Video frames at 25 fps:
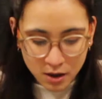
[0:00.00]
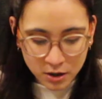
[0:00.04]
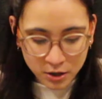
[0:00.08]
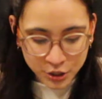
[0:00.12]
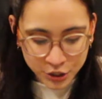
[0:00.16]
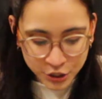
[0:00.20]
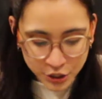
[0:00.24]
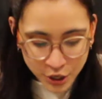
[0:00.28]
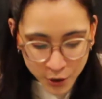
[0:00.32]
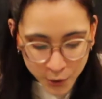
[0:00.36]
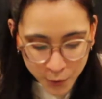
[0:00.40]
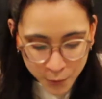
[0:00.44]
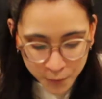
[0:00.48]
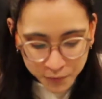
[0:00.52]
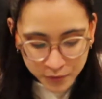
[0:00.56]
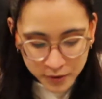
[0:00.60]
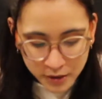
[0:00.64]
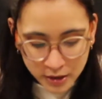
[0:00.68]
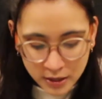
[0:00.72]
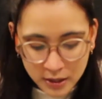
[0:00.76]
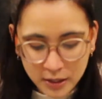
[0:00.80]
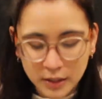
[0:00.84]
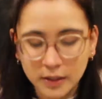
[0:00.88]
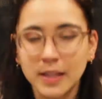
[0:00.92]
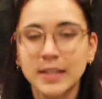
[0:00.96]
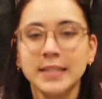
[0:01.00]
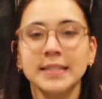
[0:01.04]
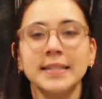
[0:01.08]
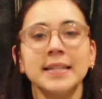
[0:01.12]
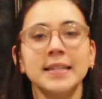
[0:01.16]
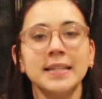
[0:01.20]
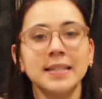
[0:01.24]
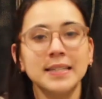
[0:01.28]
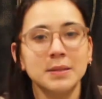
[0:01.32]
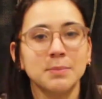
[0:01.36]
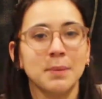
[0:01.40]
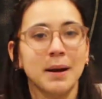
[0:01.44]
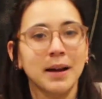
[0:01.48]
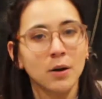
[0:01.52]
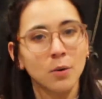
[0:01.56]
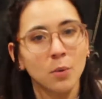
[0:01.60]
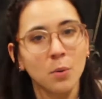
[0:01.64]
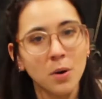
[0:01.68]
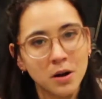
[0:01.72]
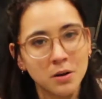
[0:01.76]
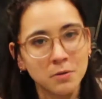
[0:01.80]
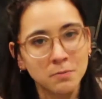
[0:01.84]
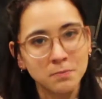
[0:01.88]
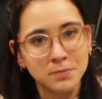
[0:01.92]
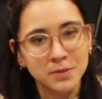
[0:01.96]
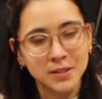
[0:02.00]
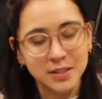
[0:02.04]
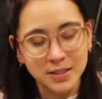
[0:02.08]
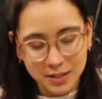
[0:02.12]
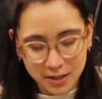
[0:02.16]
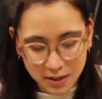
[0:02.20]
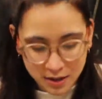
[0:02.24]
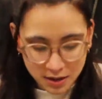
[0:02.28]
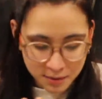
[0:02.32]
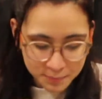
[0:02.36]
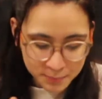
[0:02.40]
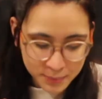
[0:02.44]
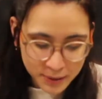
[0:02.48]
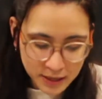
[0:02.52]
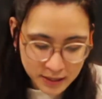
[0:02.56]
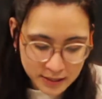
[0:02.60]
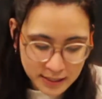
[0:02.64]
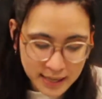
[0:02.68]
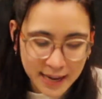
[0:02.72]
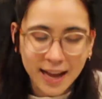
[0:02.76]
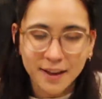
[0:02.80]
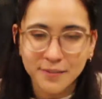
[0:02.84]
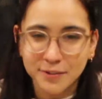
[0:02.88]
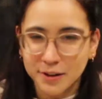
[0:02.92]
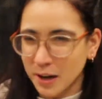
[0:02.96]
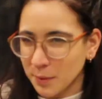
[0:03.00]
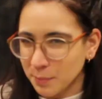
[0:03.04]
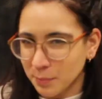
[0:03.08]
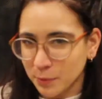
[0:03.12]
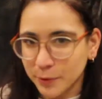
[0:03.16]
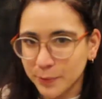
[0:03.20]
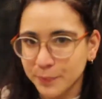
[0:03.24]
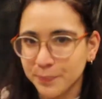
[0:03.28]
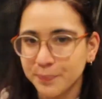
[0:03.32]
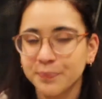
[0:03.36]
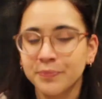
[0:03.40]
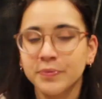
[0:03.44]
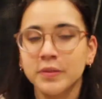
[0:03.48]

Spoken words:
So let's get into my qualms, because I have a couple.